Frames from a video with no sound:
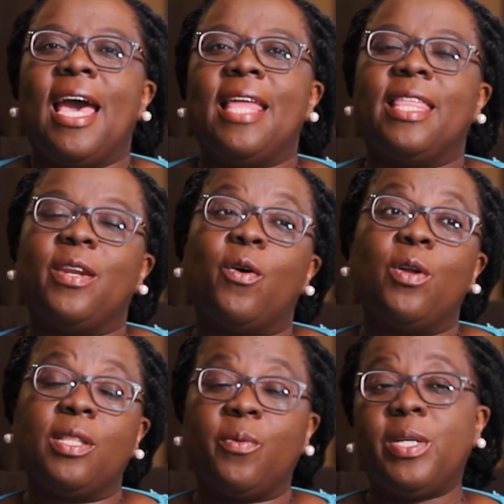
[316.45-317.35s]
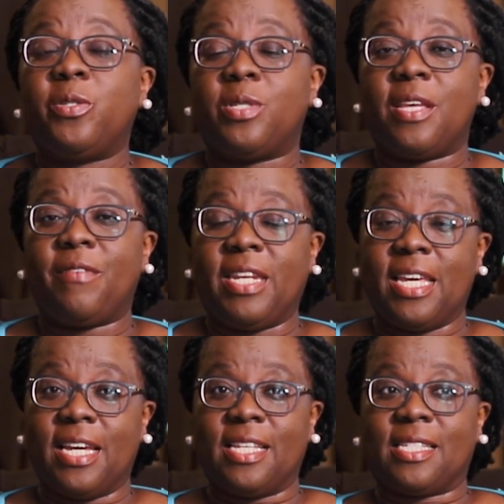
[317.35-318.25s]
and then all the way to 7
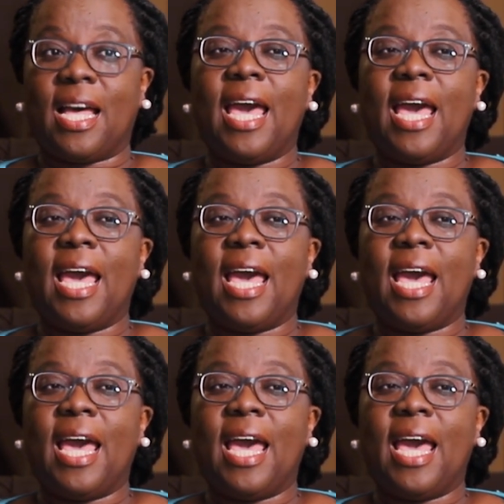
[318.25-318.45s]
years.